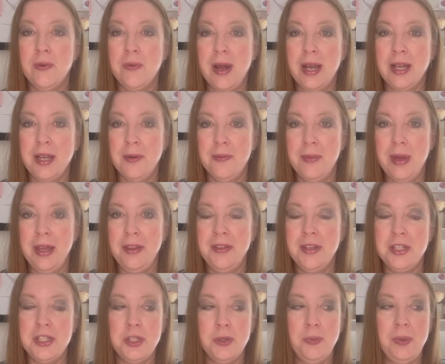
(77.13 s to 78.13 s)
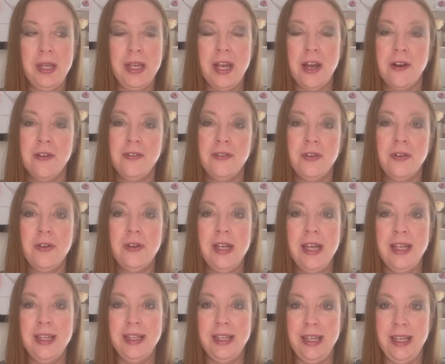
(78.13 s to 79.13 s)
to recommend that you be careful
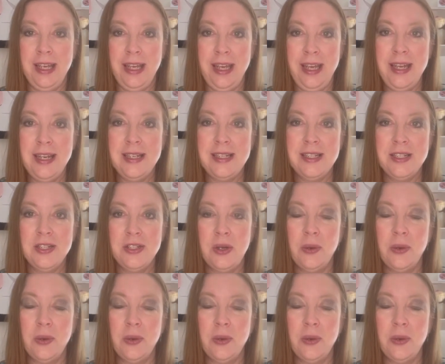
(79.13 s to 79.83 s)
in the heat.